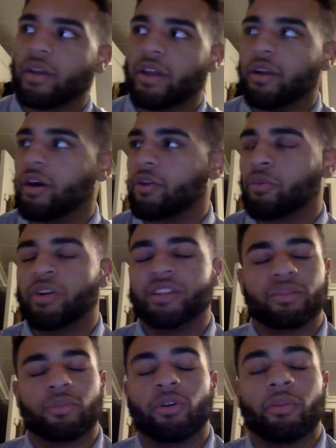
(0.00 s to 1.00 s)
an
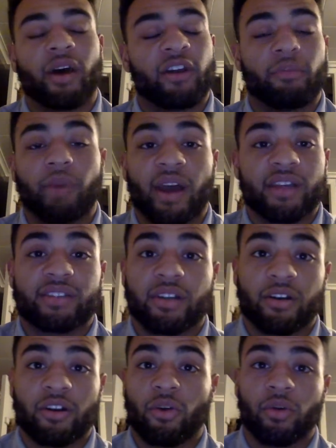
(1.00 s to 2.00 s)
unreasonable amount of backs
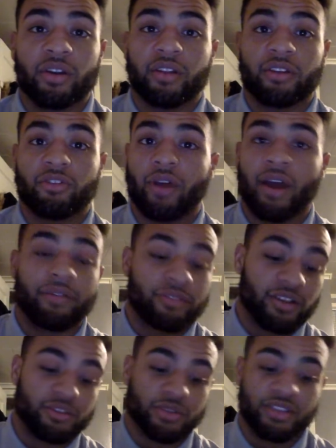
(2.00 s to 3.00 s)
that are going in the draft.
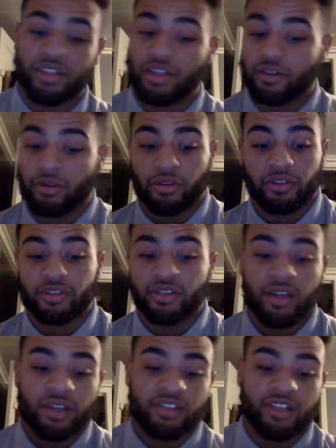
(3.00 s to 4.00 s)
As we see, you know,
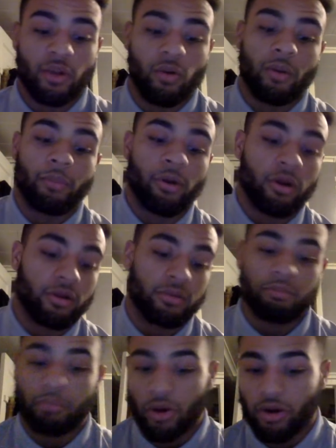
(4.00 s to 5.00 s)
there's Saquon
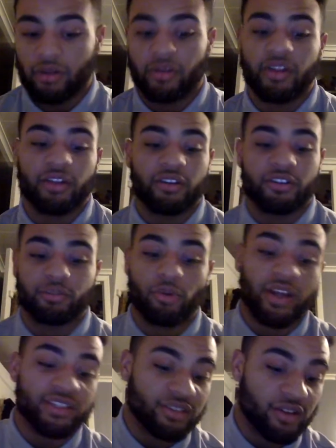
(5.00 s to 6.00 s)
Barkley, there's
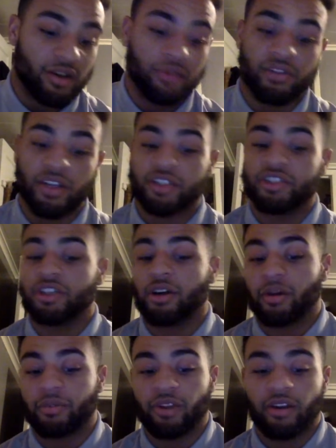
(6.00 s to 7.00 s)
Bryce Love, Nick
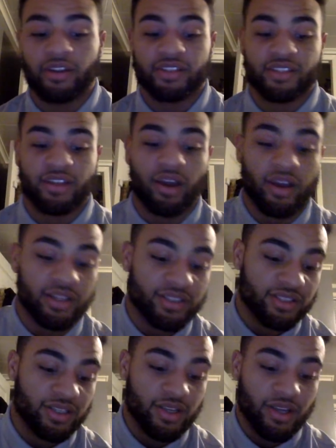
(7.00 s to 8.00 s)
Chubb, Darius
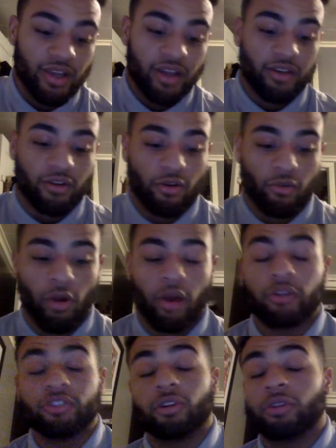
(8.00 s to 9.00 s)
Geis, you know,
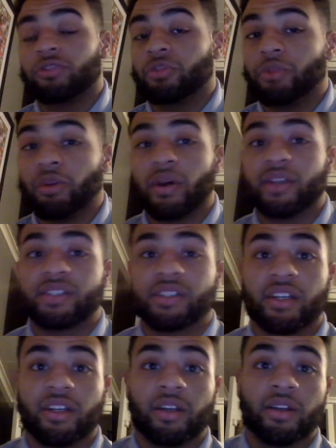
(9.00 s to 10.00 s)
Ronald Jones from
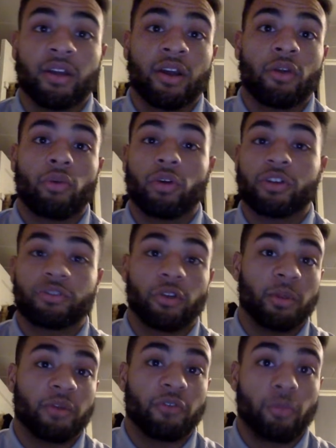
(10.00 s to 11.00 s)
USC, Royce
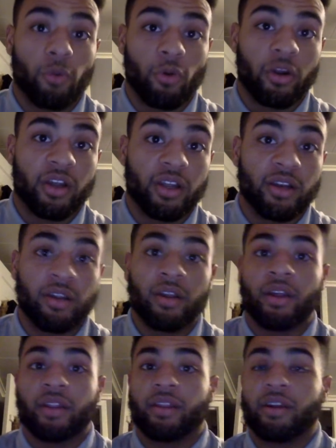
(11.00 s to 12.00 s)
Freeman from Oregon.
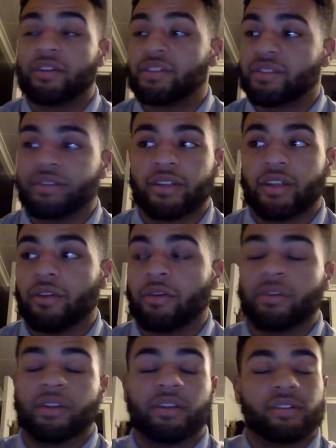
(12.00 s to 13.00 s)
There's, you
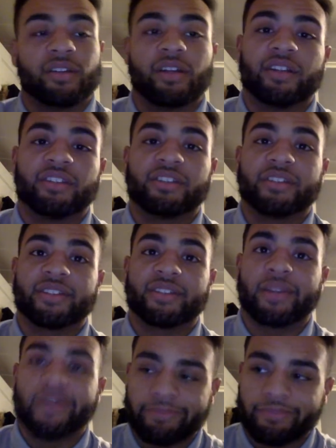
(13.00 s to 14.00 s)
know, that it's
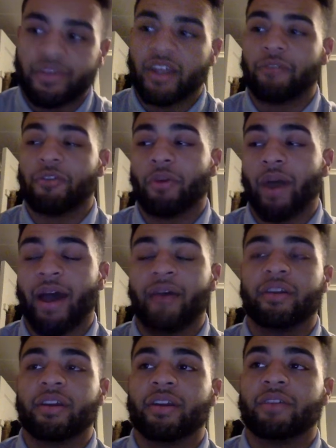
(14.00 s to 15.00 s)
just,
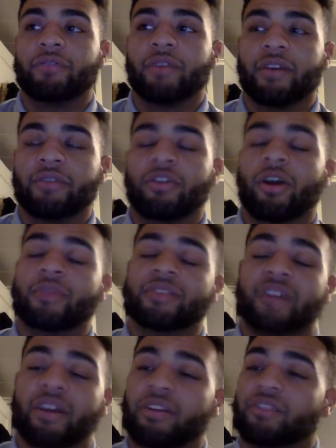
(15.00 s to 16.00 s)
if Thomas
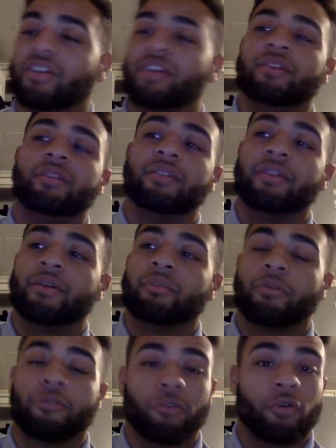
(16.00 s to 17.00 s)
Tyner didn't
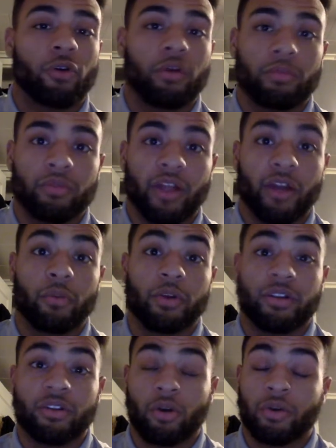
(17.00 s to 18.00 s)
perform like
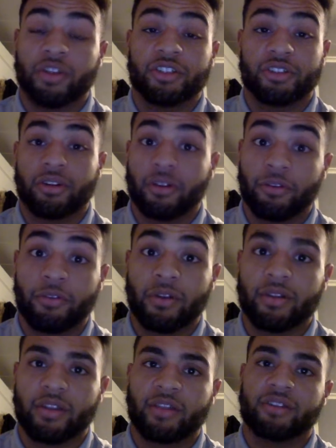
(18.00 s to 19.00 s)
we know he should have,
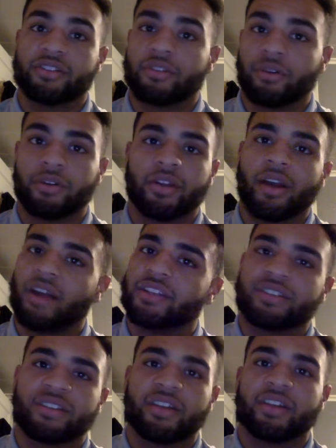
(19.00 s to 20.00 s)
then there's no, I
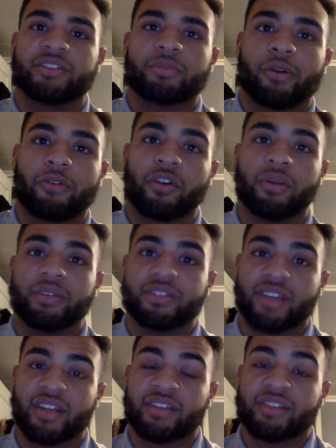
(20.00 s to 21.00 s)
just think it's smart for him to
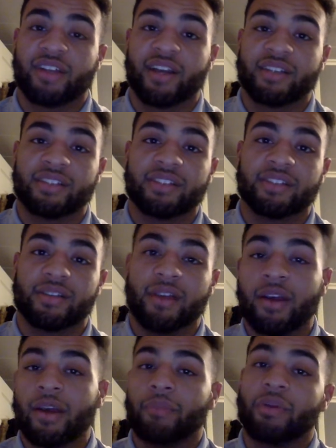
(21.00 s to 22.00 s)
stay this last season,
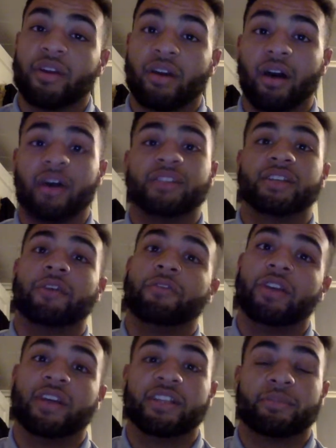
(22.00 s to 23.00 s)
because if
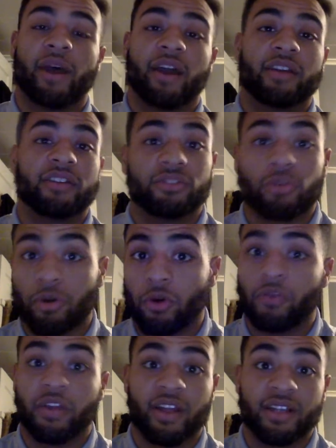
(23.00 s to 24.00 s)
he gets back in his
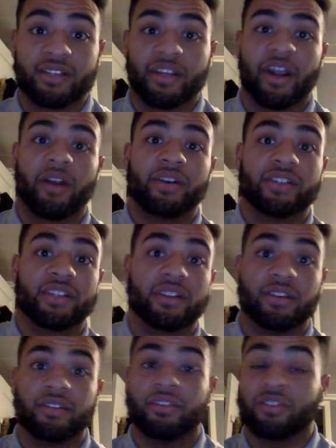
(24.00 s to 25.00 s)
groove, he gets the carries
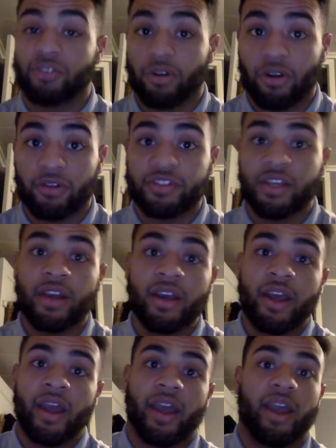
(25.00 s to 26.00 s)
he deserves,
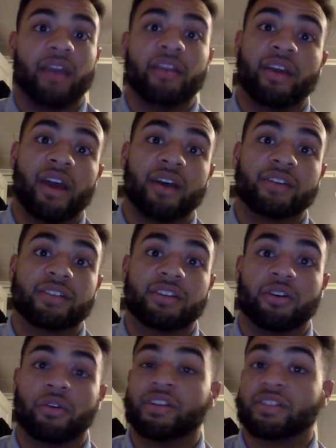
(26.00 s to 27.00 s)
and he has,
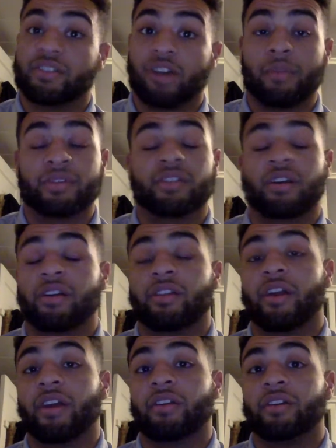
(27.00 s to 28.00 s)
you know, he's a Thomas Tyner
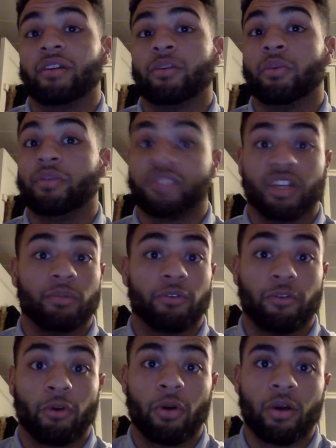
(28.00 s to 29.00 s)
like we've seen
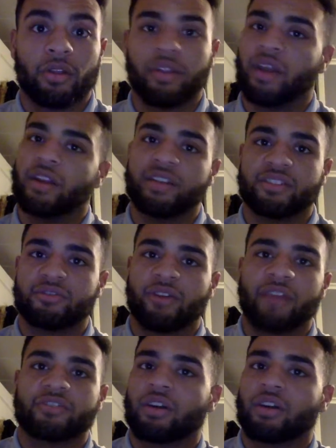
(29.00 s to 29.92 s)
before, then his draft